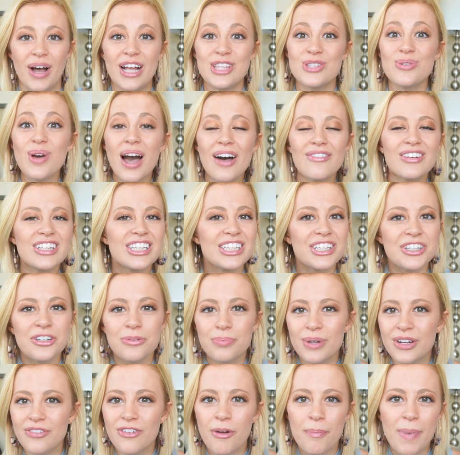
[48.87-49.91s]
I do have a little
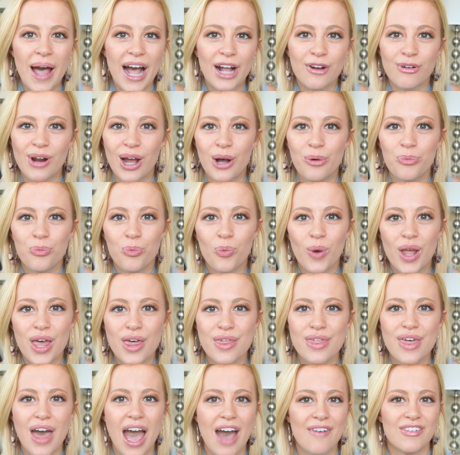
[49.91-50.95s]
bit of a background
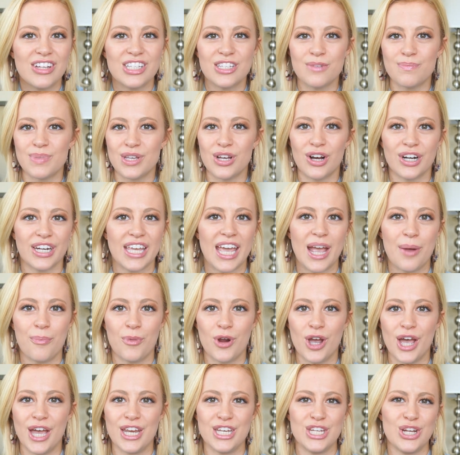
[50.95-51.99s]
with having to be on
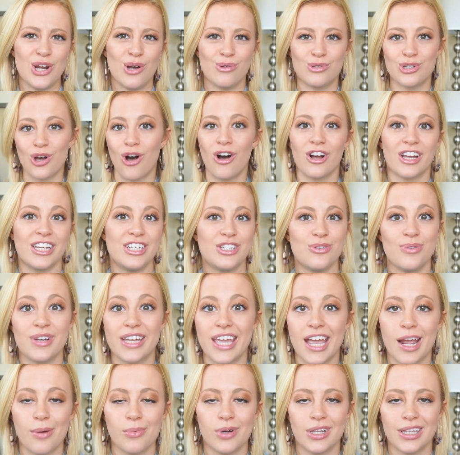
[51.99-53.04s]
camera and, you know, talking to a
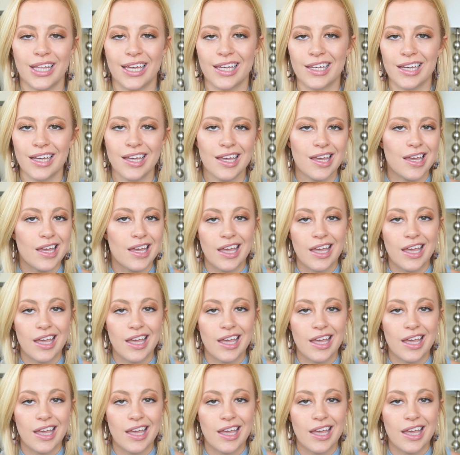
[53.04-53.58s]
camera like